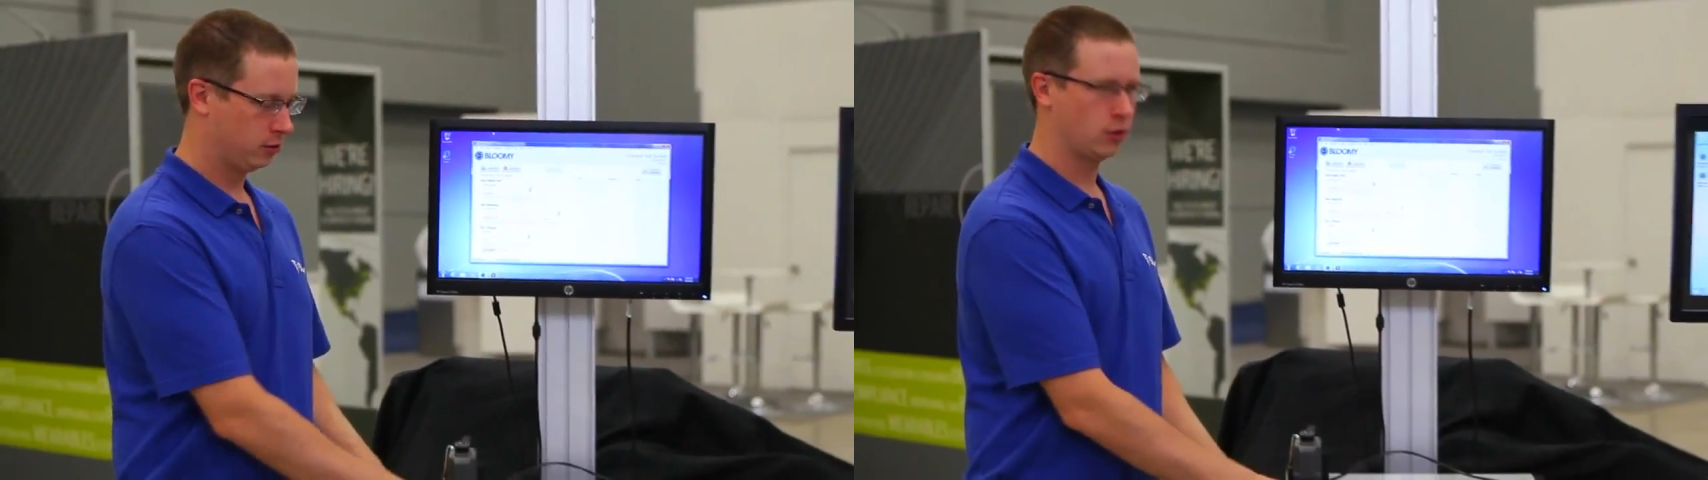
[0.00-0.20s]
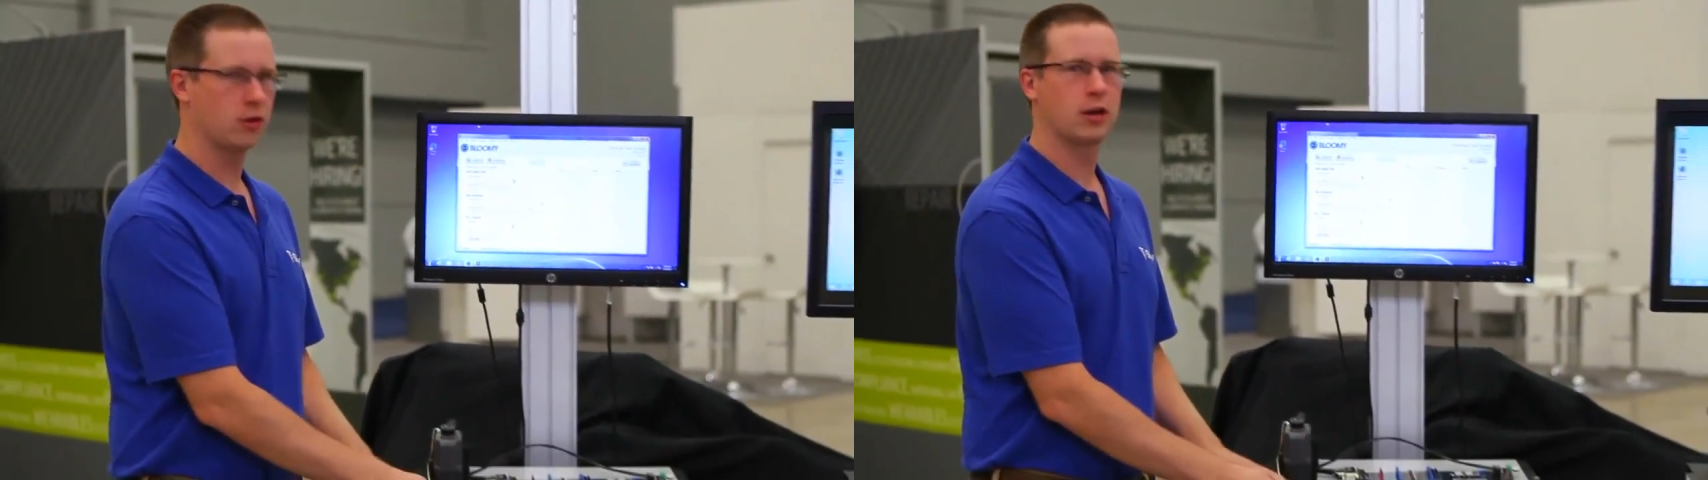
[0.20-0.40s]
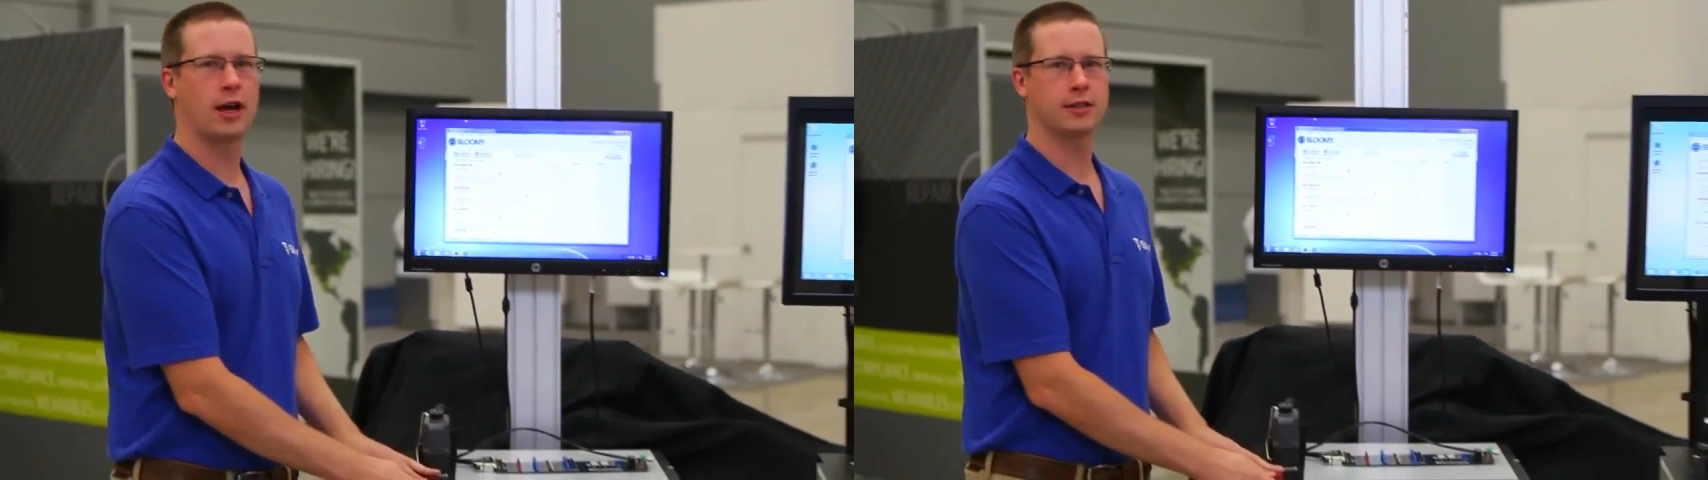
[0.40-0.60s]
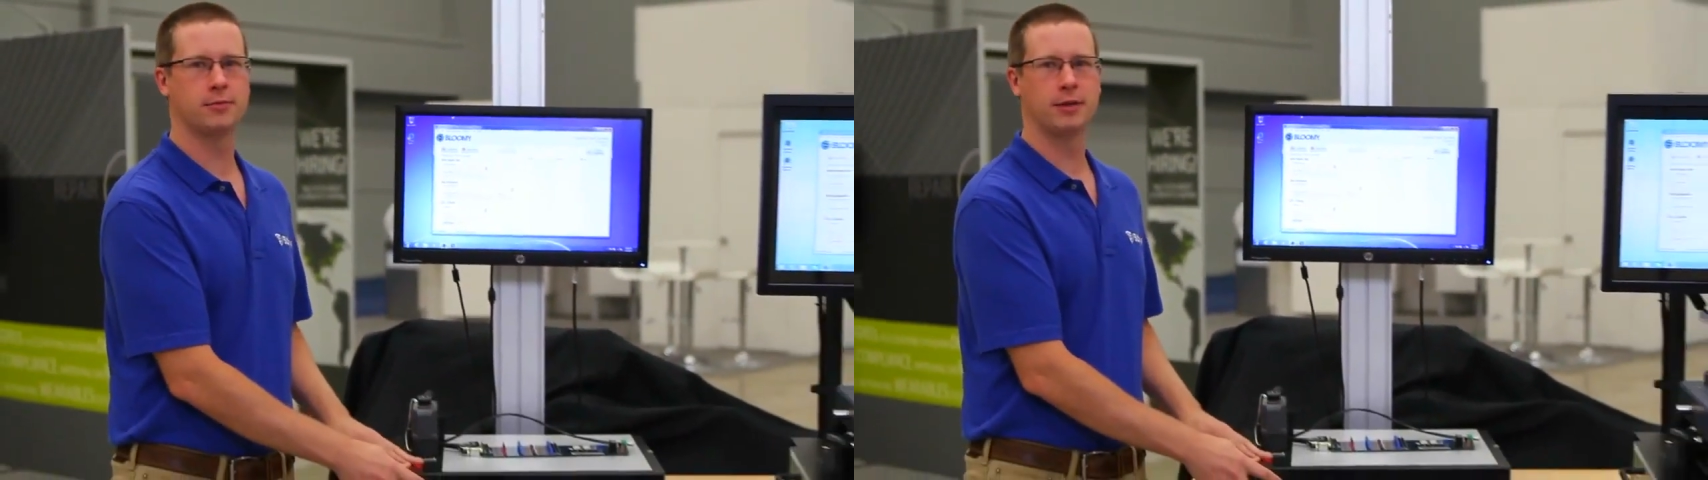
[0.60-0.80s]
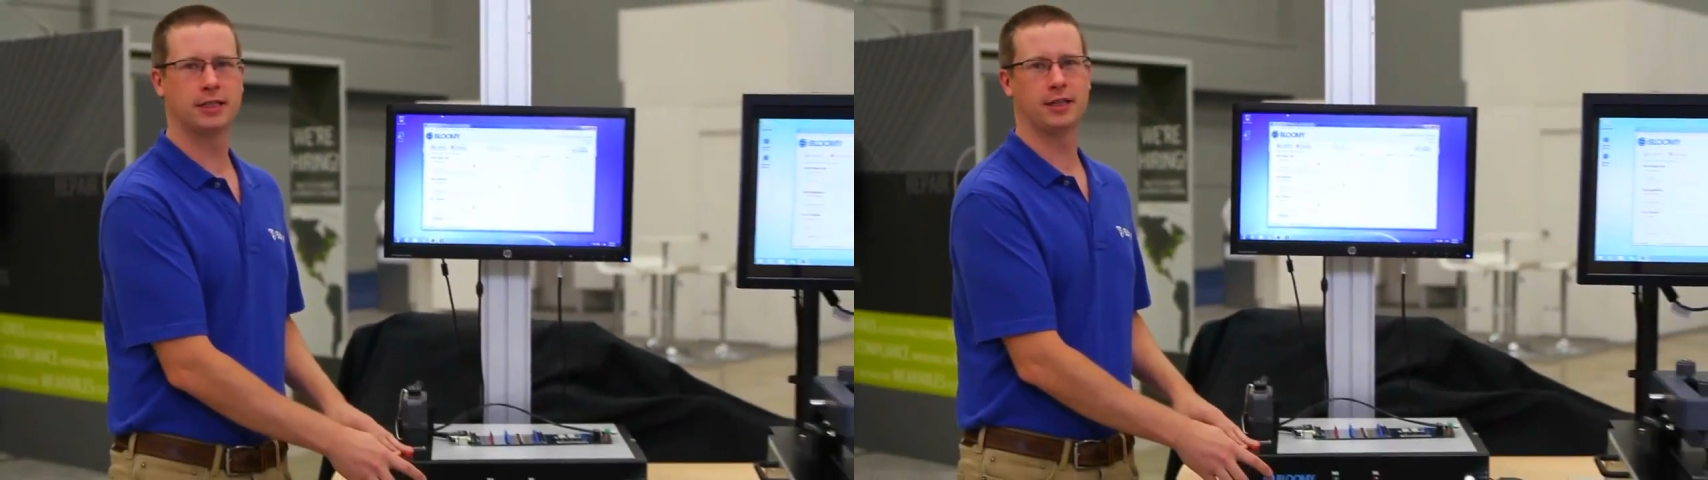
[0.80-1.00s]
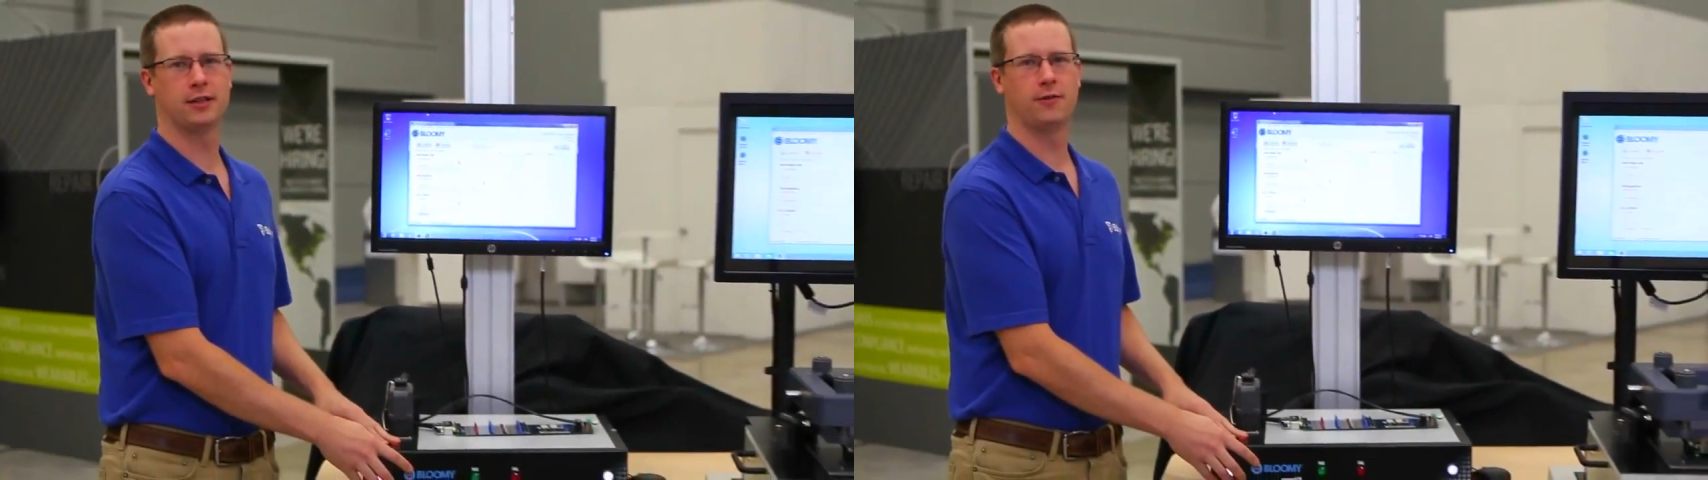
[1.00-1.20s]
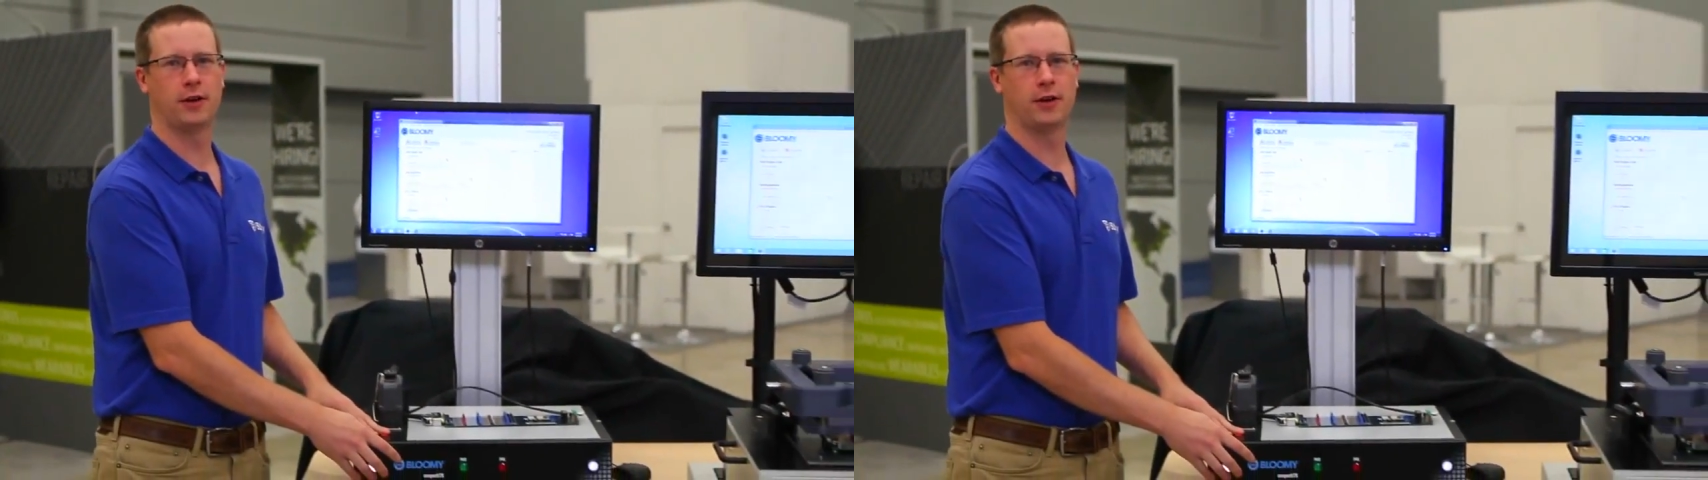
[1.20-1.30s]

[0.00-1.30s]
low-cost mixed-signal